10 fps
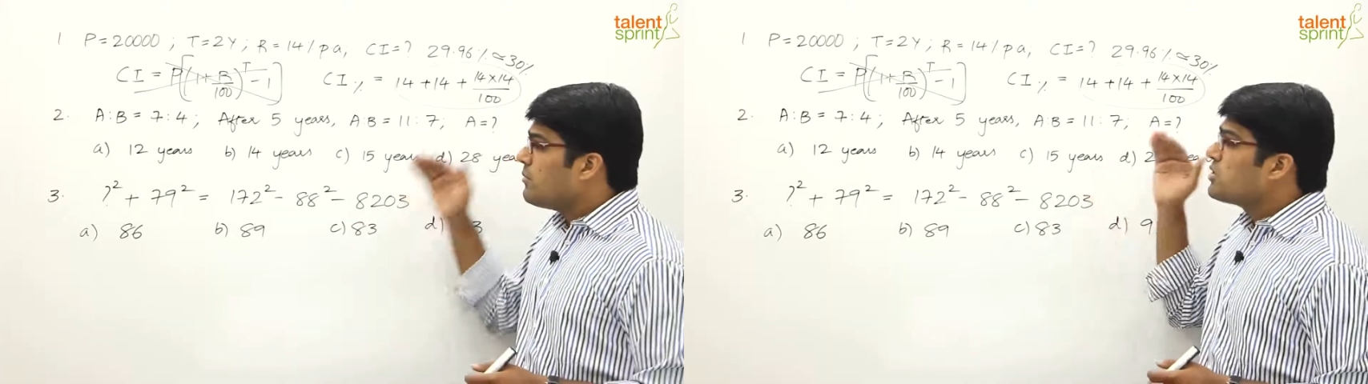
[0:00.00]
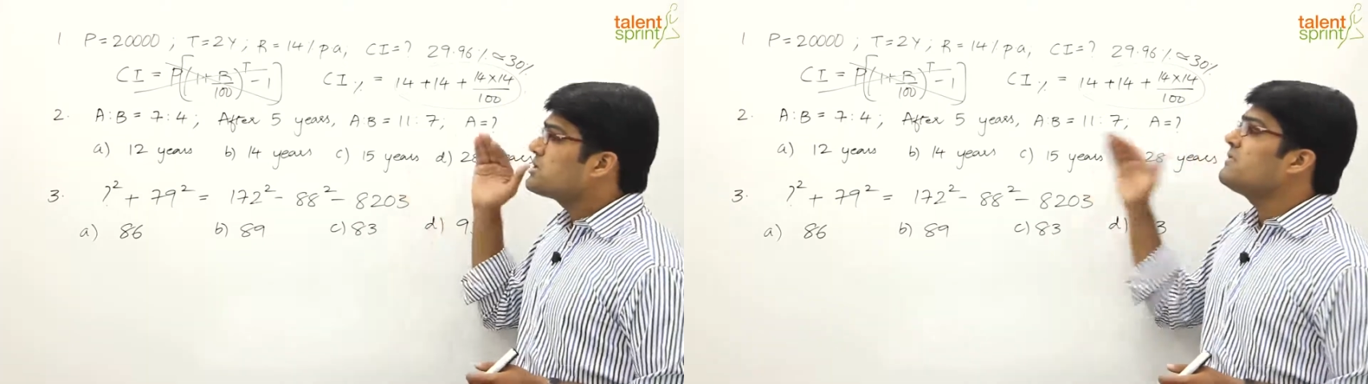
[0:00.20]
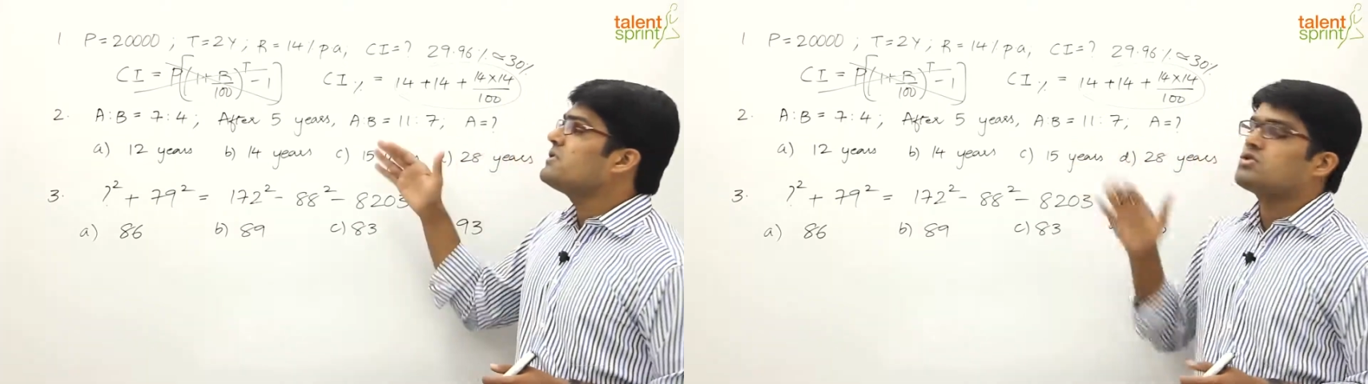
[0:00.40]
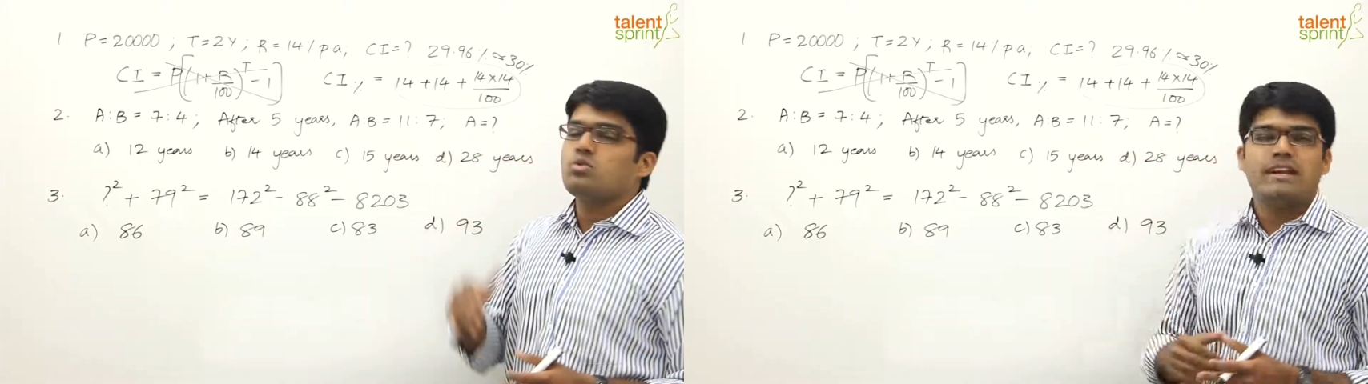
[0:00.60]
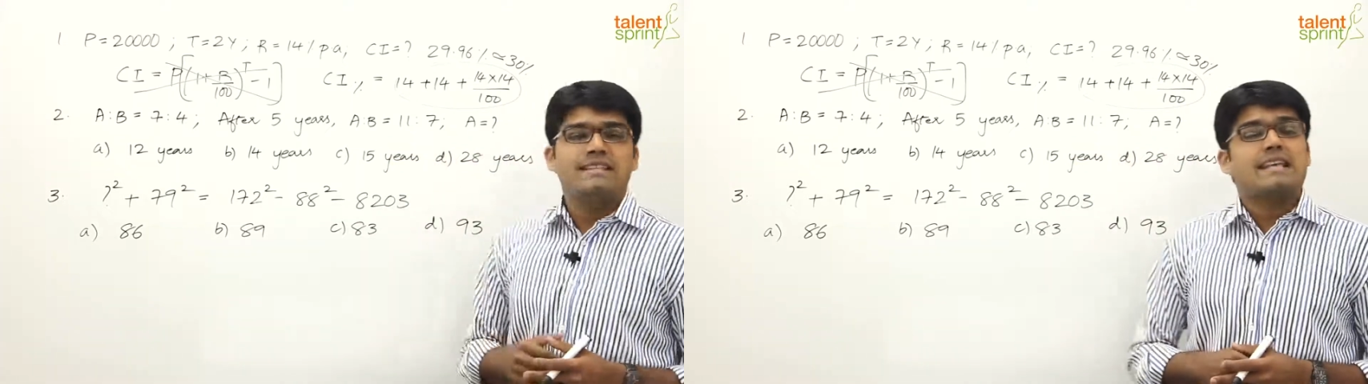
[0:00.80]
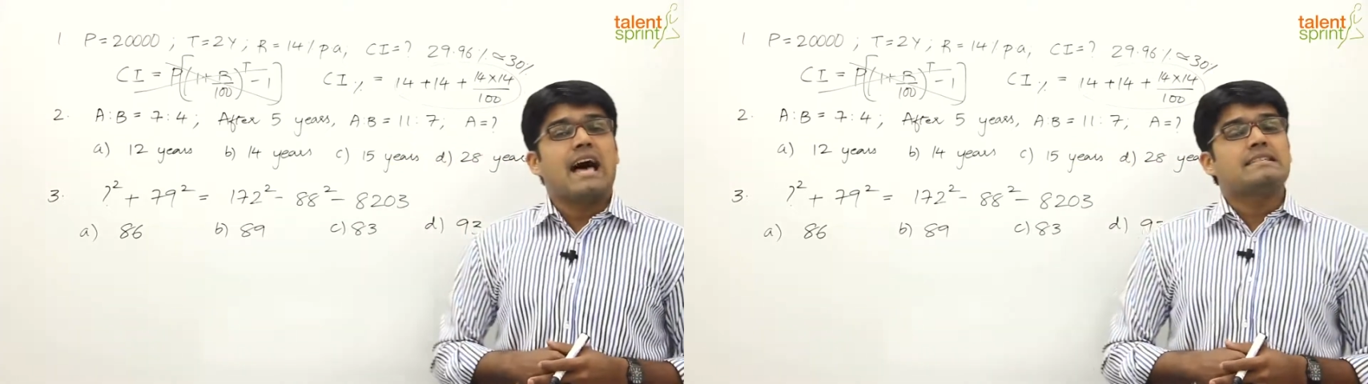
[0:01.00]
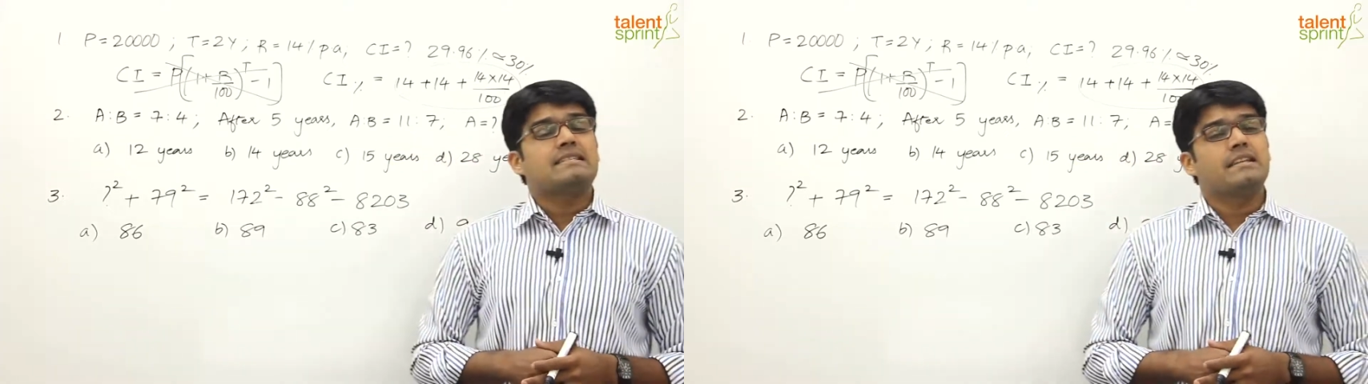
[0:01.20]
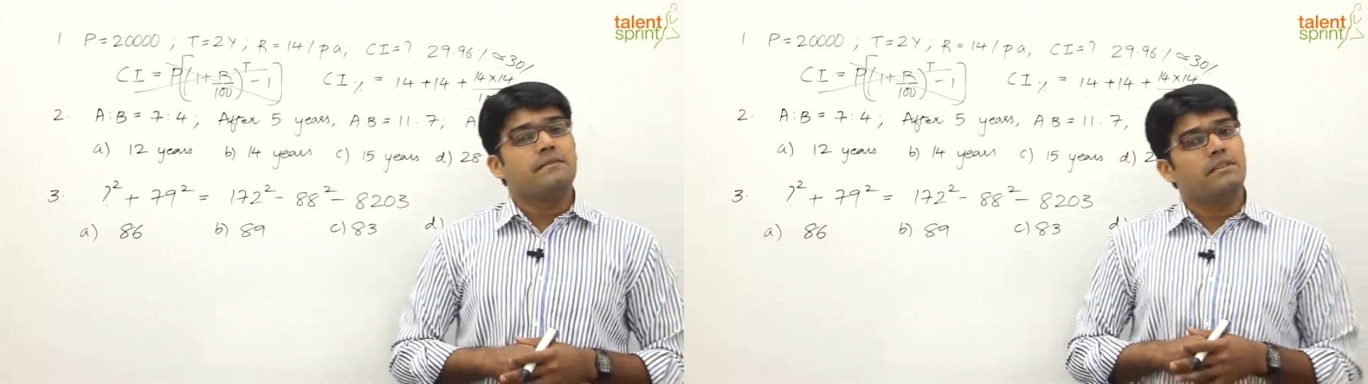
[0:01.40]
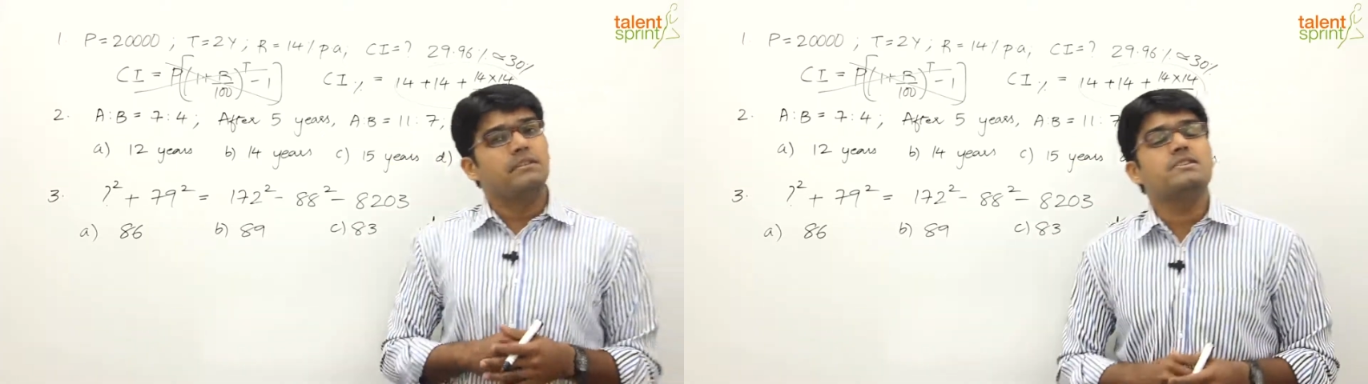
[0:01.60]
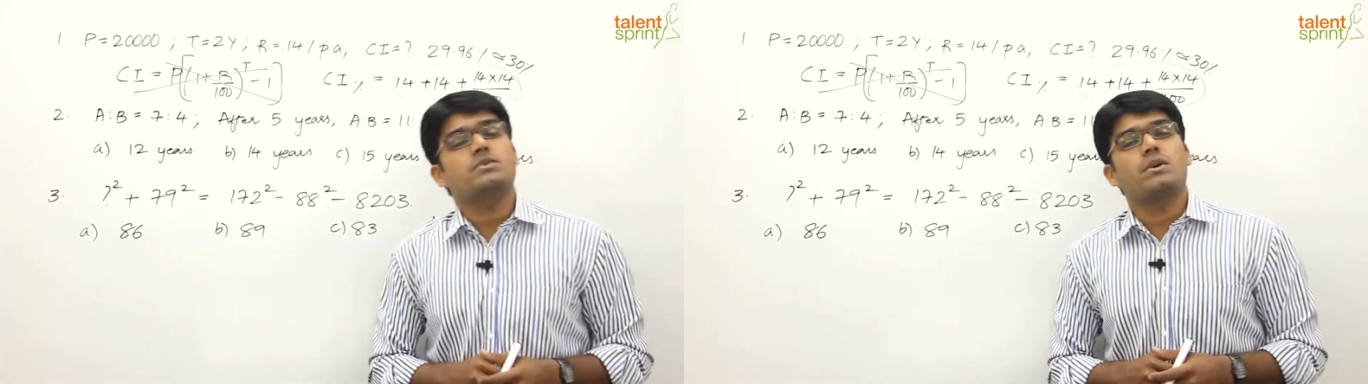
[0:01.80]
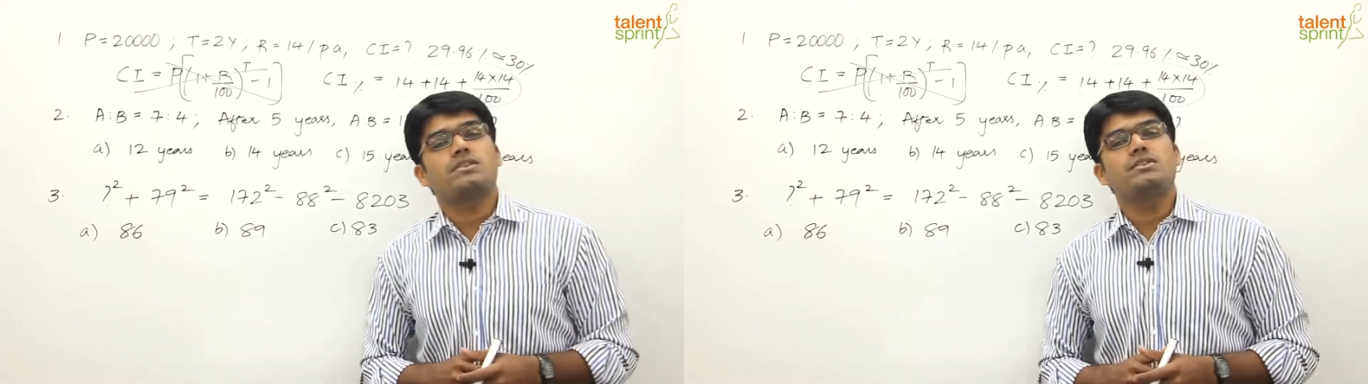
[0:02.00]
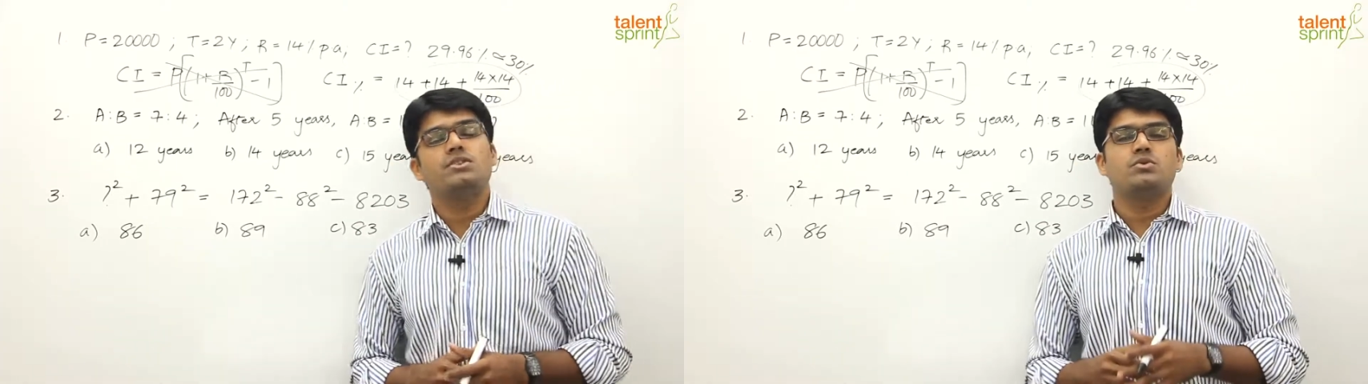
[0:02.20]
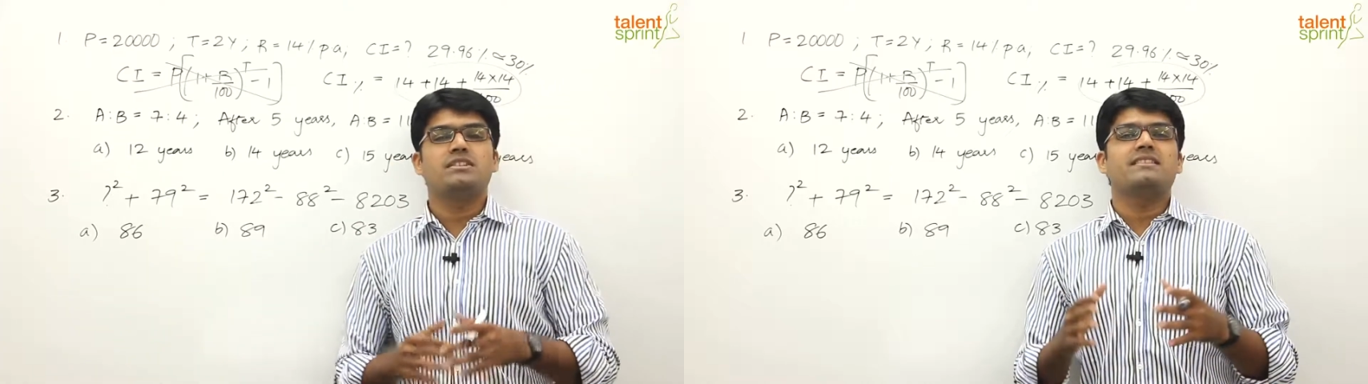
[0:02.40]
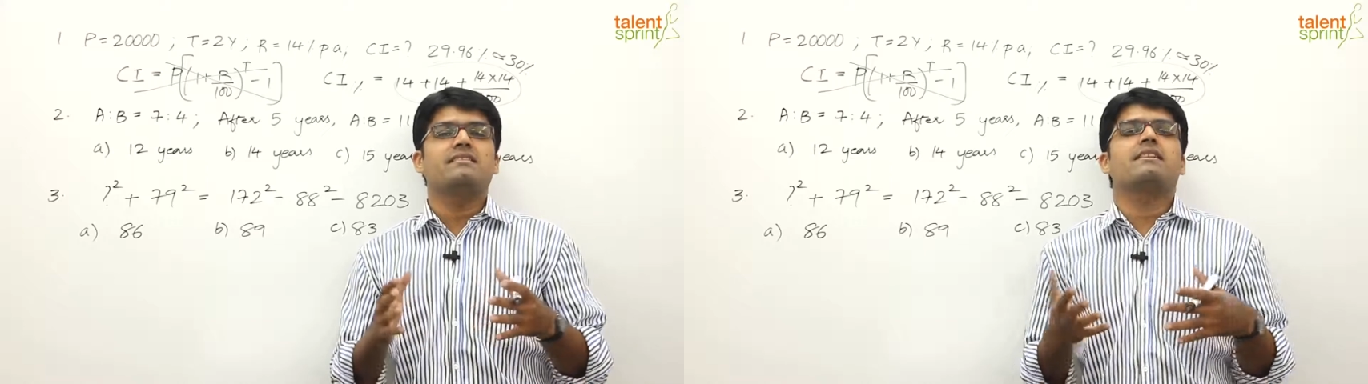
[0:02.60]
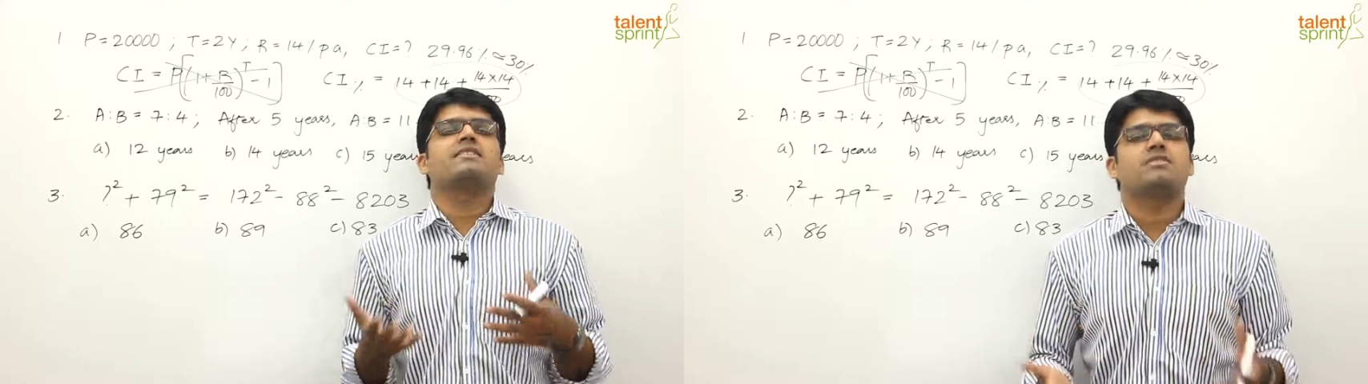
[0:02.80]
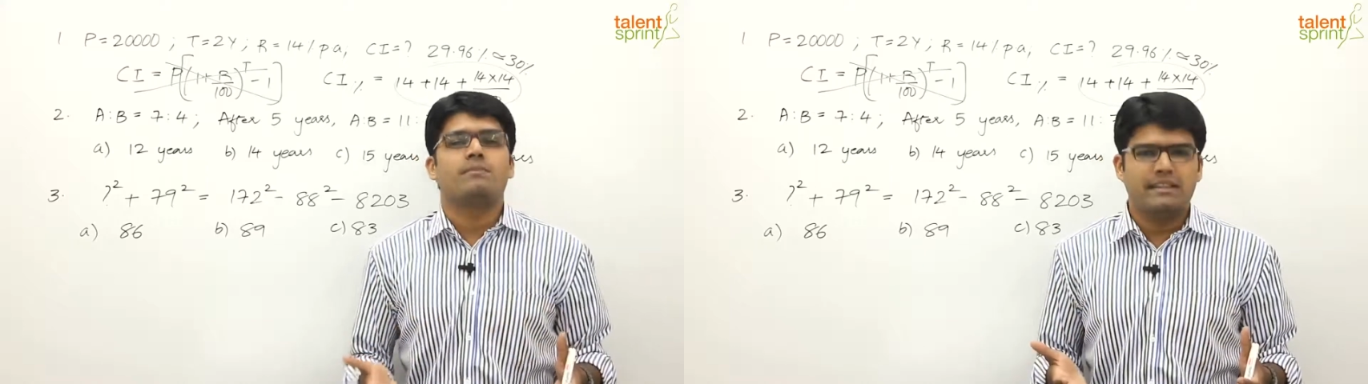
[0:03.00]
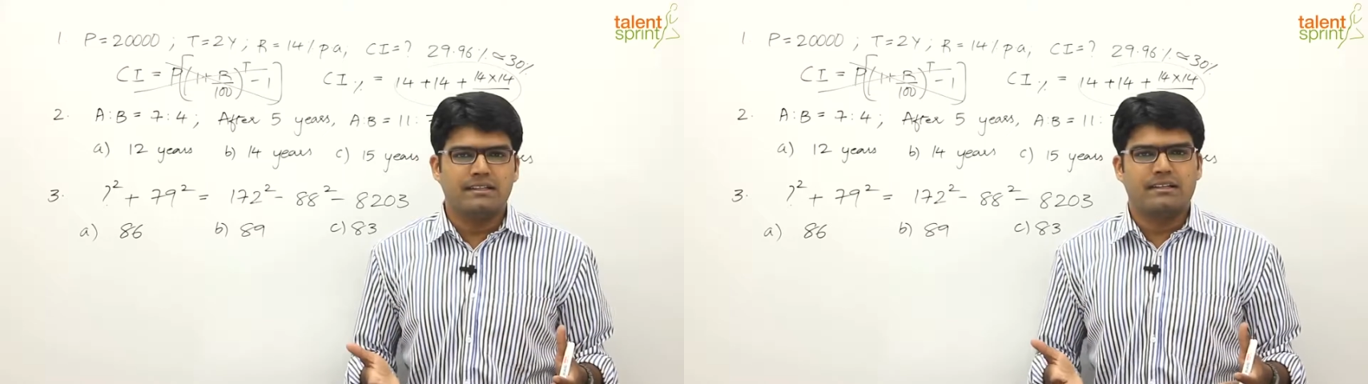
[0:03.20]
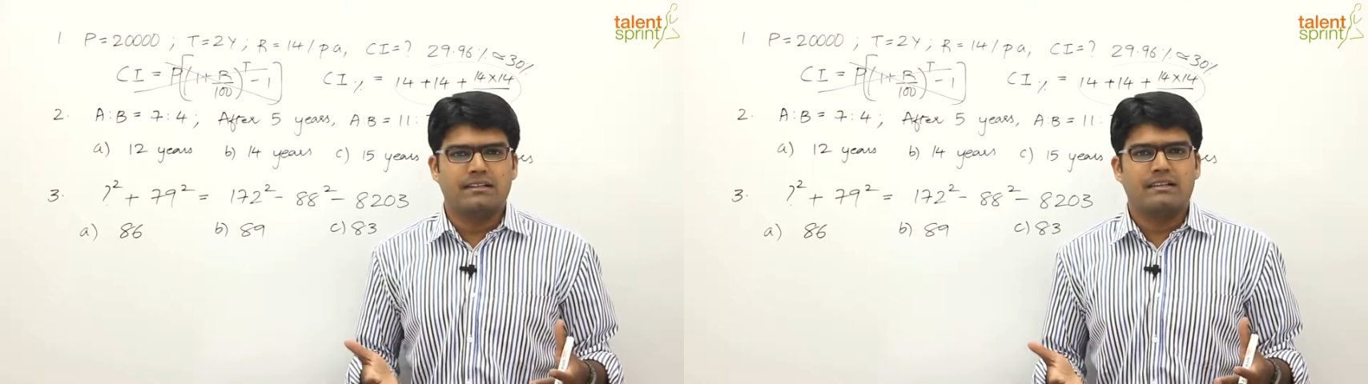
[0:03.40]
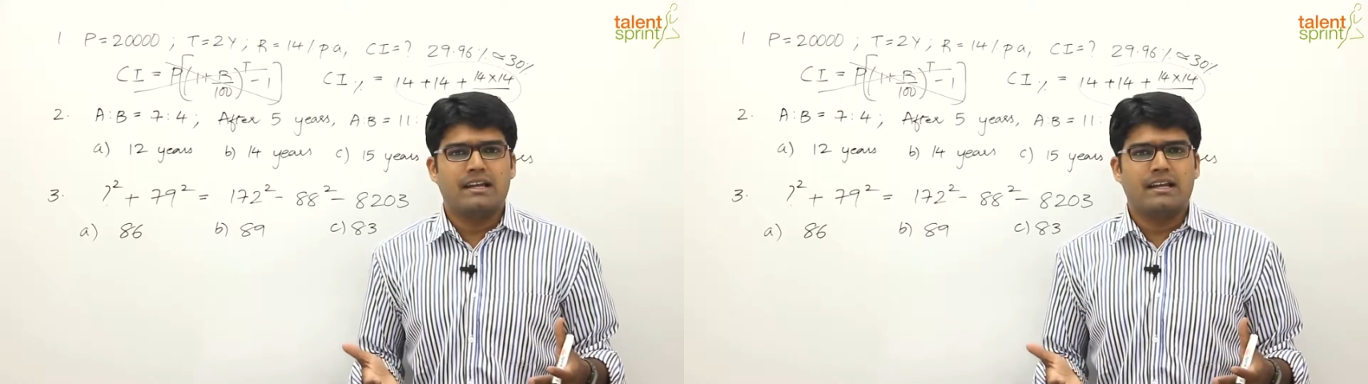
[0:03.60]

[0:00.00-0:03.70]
most of the students answer even this question using the traditional method